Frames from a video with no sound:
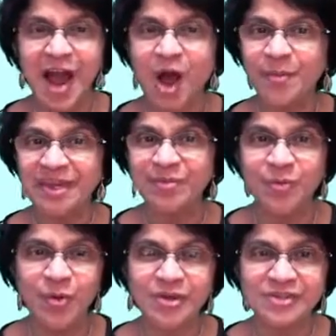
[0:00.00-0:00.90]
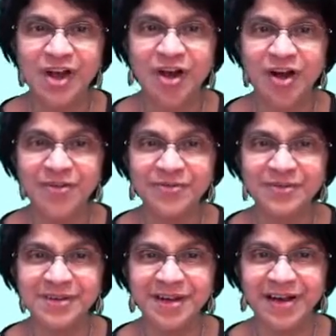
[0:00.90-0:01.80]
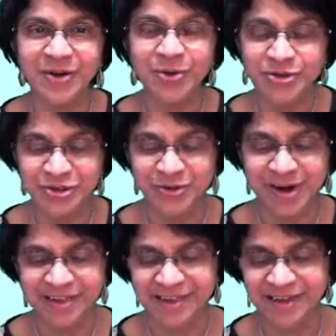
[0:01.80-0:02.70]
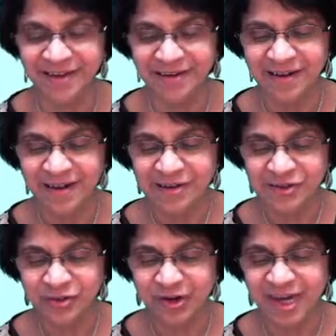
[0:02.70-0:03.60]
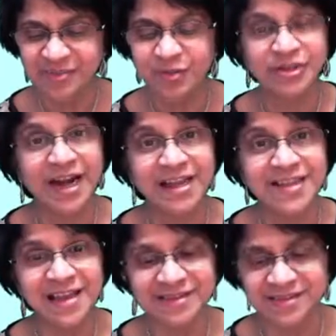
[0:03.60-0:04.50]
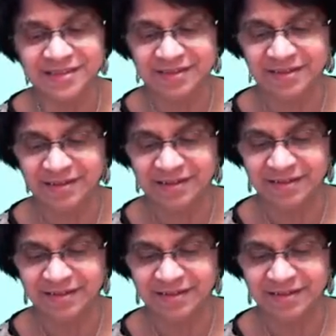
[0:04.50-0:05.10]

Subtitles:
how many moles of O2 are there. So let's put that as X.